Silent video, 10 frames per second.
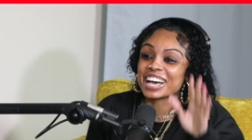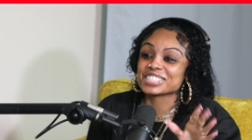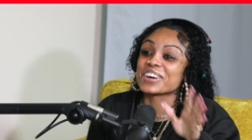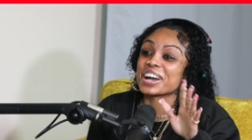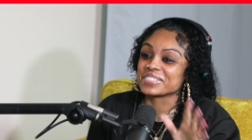that's
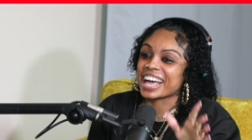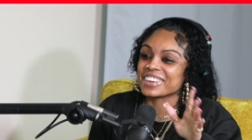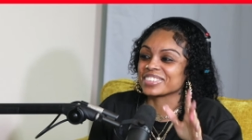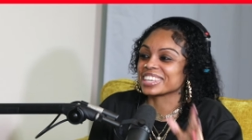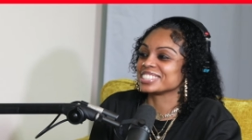why I'm
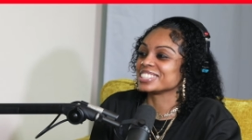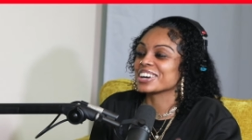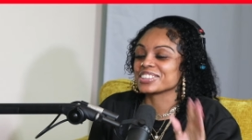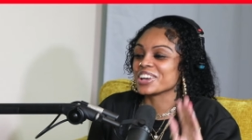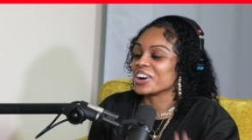laughing because
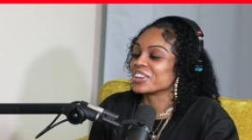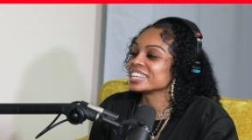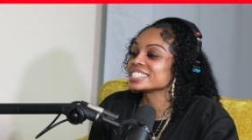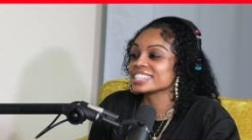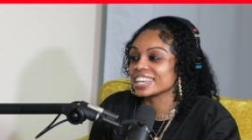y'all know
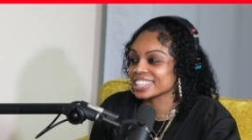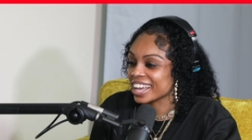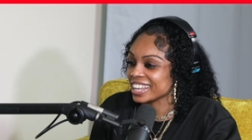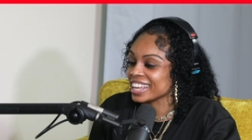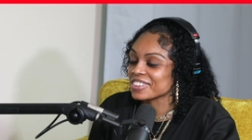this young
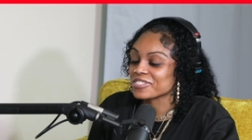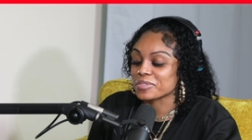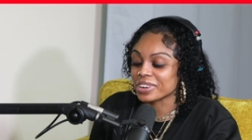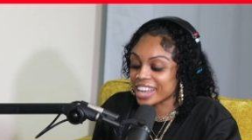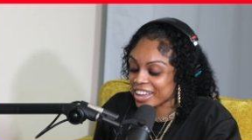lady, from
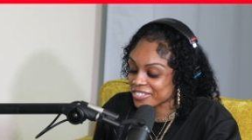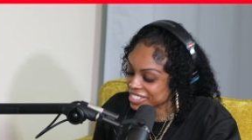what I've